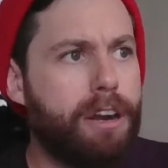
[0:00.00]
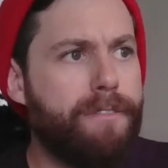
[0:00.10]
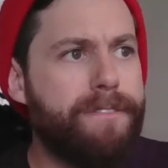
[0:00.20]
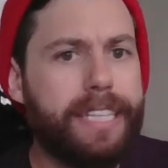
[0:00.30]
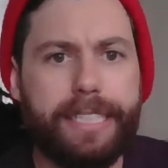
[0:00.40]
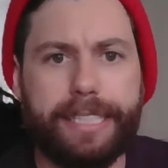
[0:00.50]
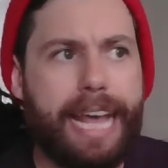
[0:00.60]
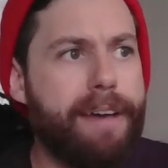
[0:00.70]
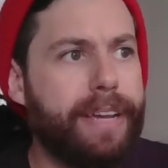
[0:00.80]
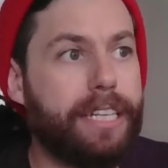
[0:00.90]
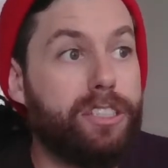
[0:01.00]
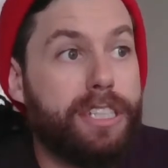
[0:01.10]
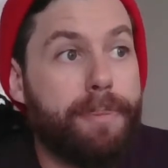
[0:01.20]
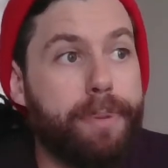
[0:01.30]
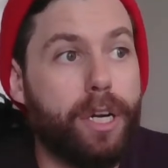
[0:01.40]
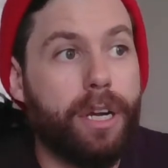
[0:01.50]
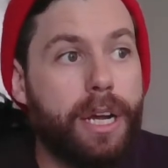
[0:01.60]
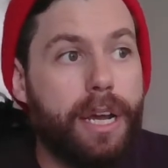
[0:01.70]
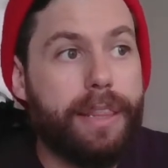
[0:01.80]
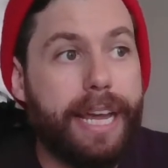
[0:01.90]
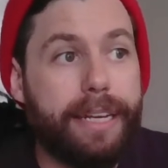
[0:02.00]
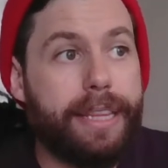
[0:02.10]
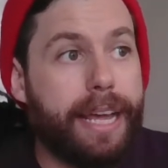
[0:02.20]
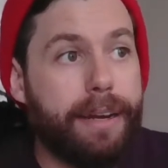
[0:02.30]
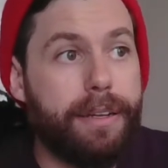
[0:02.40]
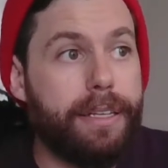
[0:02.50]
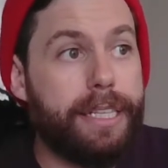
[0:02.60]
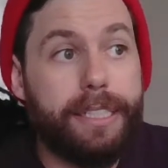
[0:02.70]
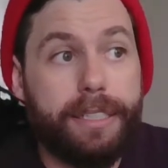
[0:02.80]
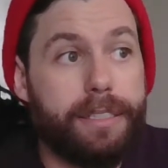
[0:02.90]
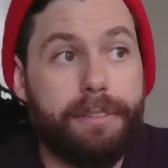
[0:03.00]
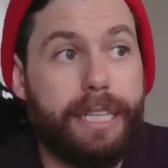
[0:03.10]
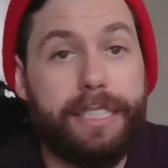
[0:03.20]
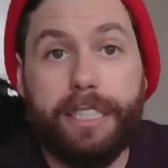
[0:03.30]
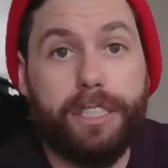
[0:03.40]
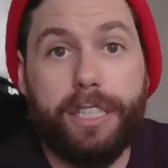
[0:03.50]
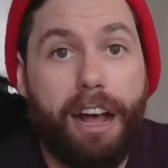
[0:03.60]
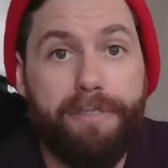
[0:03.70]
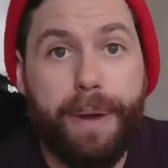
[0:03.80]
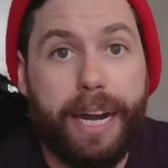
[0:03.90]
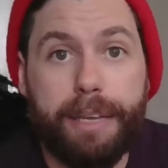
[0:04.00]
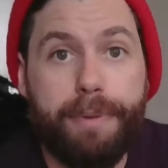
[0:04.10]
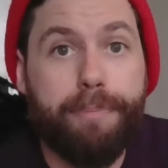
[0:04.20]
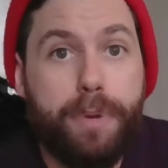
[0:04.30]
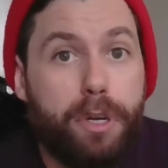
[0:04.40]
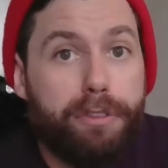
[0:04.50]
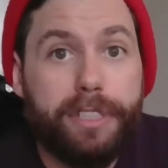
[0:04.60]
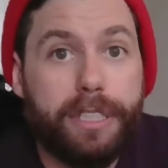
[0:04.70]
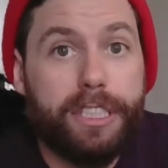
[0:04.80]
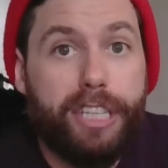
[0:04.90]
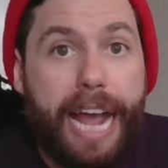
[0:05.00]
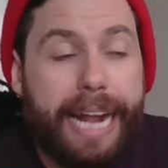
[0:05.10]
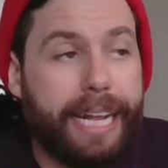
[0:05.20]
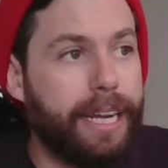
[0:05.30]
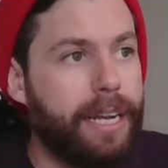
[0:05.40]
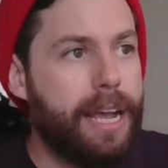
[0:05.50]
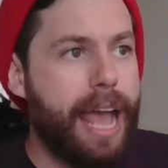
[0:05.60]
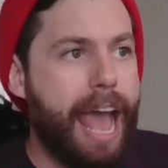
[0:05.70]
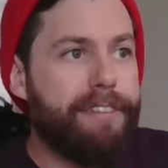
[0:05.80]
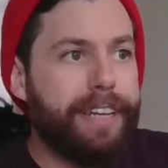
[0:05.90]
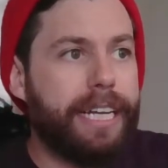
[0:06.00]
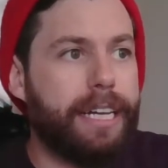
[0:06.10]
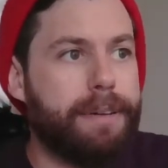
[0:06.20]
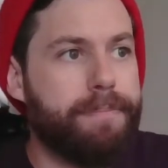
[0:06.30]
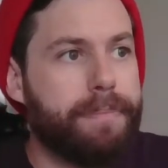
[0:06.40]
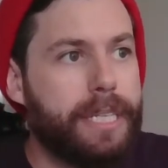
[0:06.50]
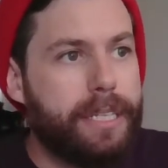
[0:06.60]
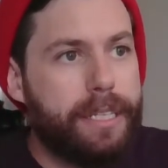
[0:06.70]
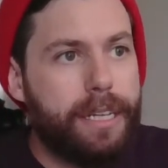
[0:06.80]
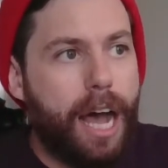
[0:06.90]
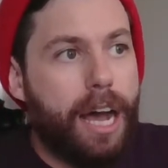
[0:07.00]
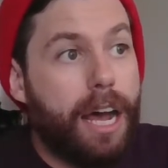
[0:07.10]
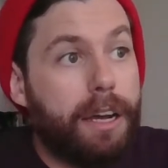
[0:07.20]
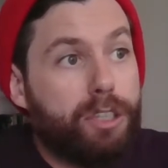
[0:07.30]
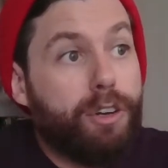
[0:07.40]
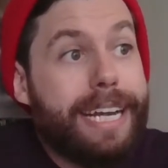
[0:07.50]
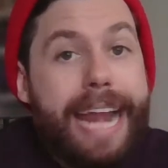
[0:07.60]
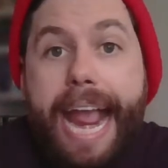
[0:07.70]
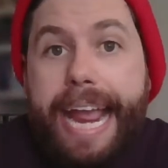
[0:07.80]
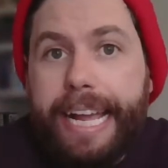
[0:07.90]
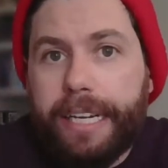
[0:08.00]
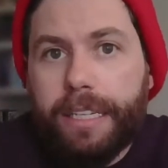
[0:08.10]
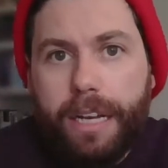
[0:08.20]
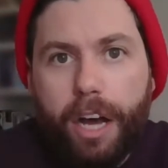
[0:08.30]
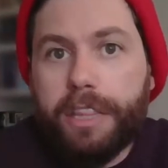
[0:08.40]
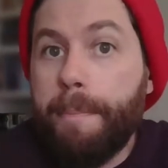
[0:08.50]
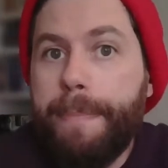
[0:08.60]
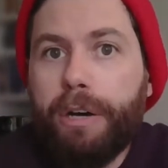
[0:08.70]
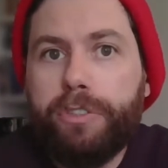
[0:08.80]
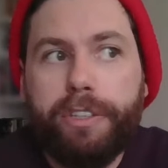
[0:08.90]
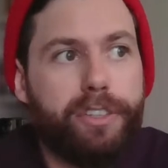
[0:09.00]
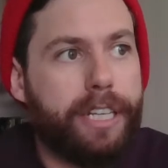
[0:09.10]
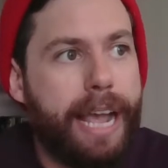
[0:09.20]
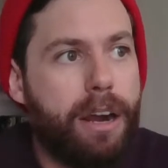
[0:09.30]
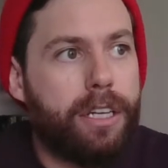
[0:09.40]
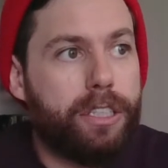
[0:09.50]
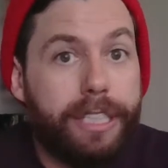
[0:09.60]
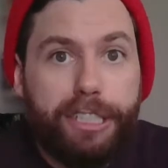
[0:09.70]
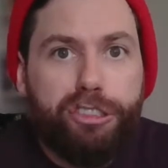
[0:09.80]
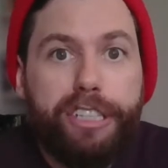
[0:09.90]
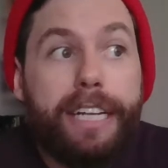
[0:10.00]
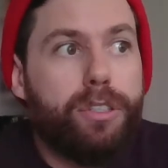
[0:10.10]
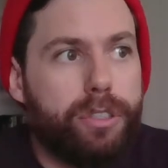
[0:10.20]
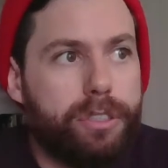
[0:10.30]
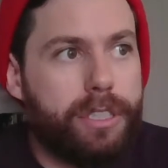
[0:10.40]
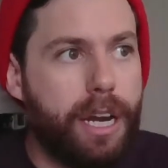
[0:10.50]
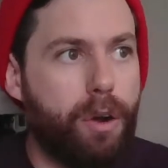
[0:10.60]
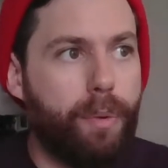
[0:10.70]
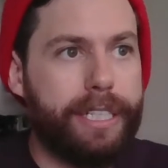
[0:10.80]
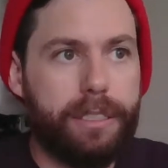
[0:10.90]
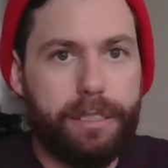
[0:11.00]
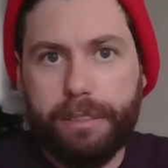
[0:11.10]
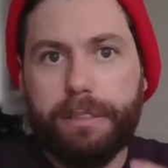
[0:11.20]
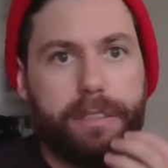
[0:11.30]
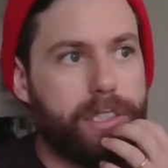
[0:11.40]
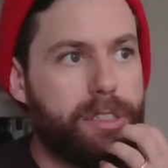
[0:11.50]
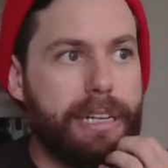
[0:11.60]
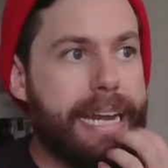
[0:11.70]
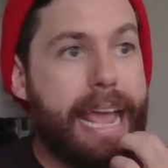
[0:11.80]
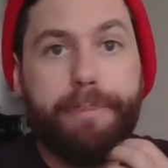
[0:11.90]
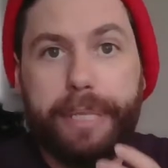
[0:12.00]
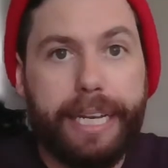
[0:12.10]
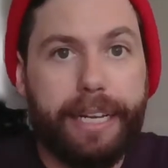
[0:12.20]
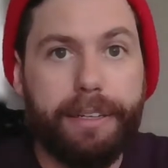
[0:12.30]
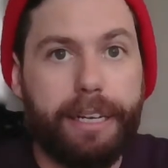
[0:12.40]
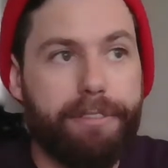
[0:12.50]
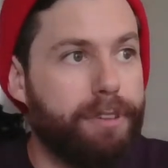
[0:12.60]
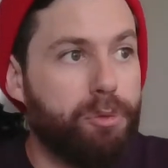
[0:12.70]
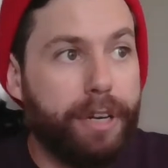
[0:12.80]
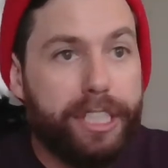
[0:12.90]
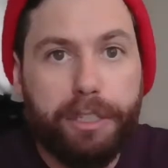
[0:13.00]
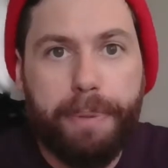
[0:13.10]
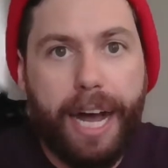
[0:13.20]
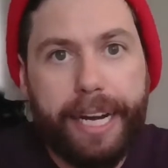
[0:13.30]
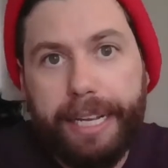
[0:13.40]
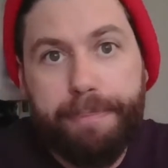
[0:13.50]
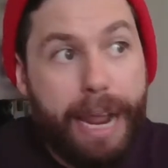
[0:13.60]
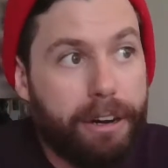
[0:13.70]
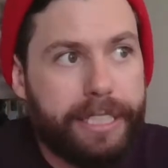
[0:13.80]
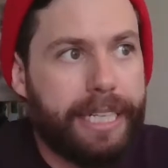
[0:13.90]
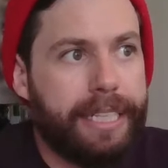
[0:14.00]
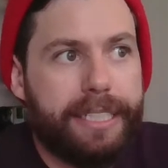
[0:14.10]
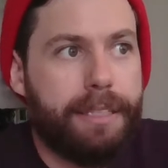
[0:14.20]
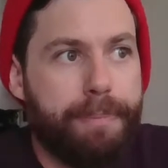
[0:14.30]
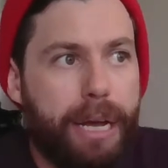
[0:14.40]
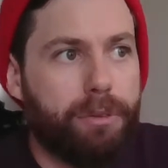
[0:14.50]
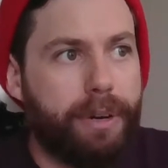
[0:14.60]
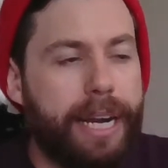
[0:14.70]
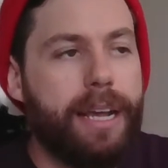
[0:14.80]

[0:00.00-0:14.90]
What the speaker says: physics, having a zipper that isn't a soft body but moves on the jacket, having a grenade on the belt of your character that jingles, which is just enabling a rigid body and parenting it to the belt, right?